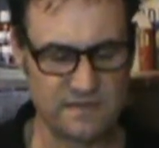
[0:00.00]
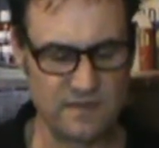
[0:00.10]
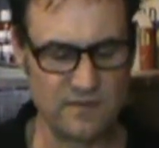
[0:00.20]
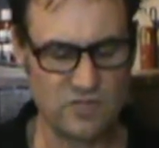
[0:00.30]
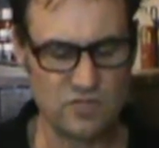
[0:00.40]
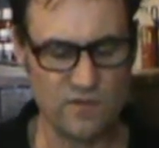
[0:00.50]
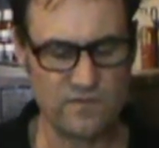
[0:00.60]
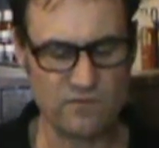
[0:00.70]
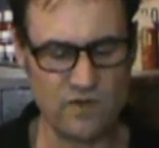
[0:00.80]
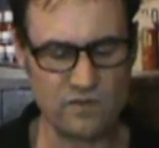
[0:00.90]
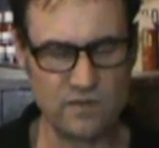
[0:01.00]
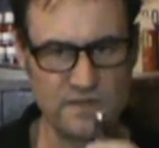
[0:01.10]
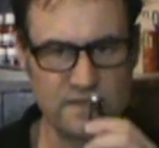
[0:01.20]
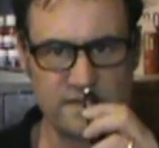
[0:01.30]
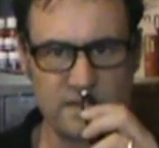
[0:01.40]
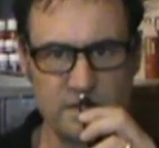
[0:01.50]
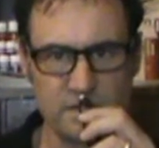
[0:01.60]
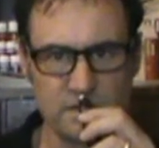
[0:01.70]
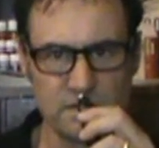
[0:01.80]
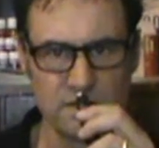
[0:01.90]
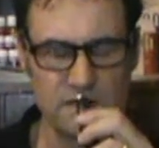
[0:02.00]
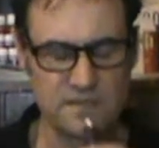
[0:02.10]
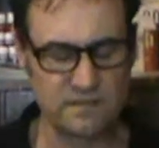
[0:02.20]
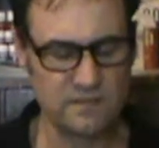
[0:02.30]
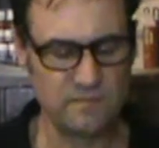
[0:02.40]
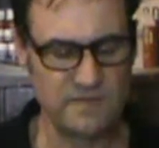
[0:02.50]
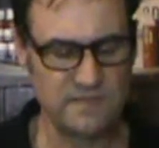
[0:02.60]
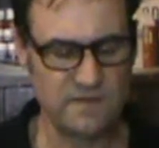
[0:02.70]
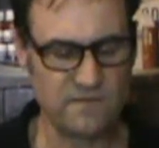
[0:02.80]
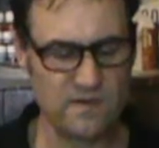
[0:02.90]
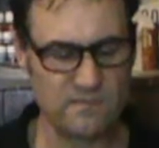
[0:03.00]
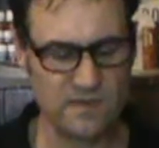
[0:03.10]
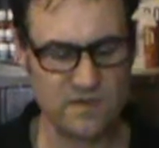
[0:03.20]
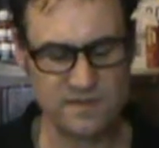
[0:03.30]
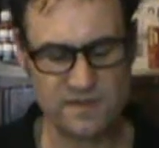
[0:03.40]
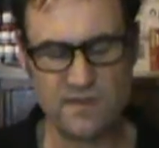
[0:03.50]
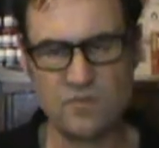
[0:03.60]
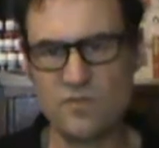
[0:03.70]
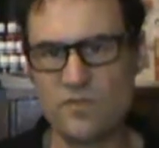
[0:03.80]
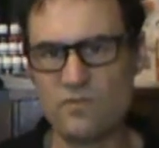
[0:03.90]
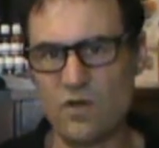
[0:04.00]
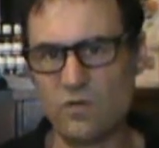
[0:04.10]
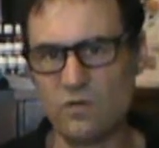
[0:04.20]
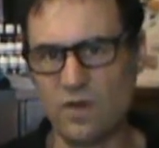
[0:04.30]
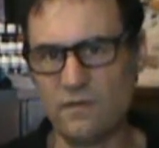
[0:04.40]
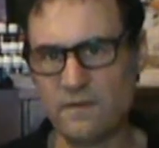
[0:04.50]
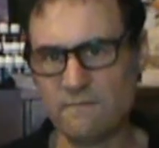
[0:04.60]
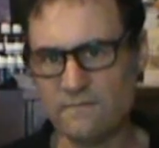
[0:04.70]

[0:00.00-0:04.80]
I'm not sure if the roll-on it's a little bit different, because I think with the roll-on